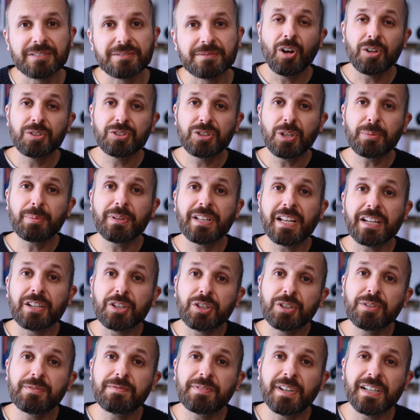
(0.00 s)
On top of that, a
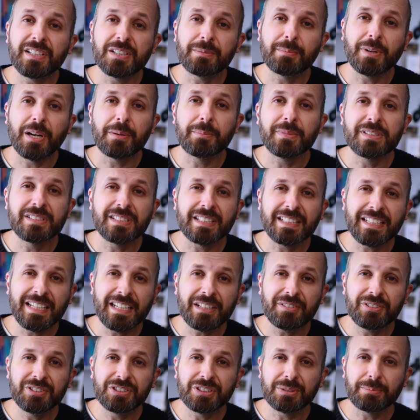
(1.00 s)
good friend of mine, Mr.
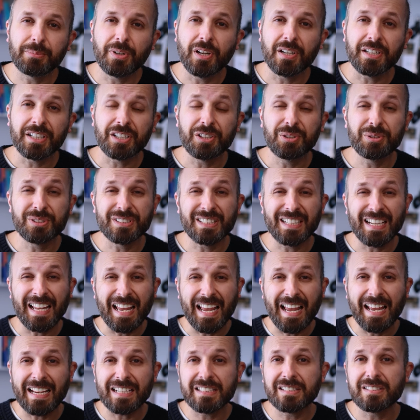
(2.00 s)
Kieran Germani, who's an
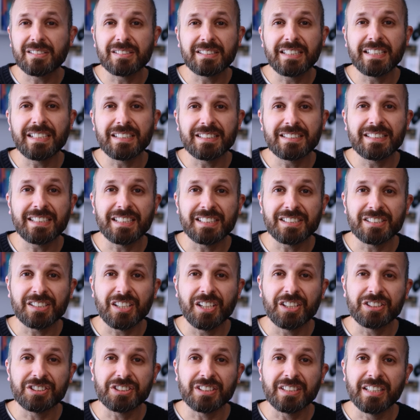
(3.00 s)
excellent ENT
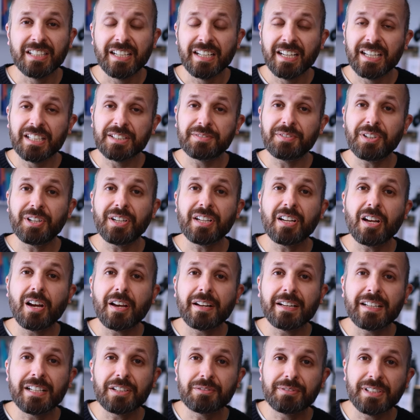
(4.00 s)
surgeon, has very
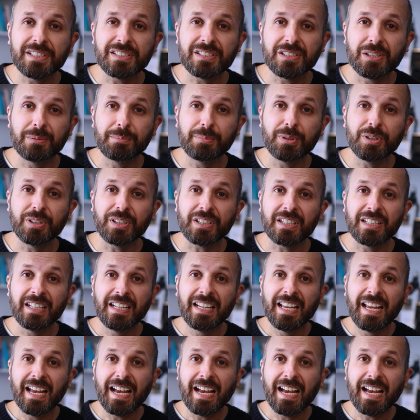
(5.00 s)
kindly written a book,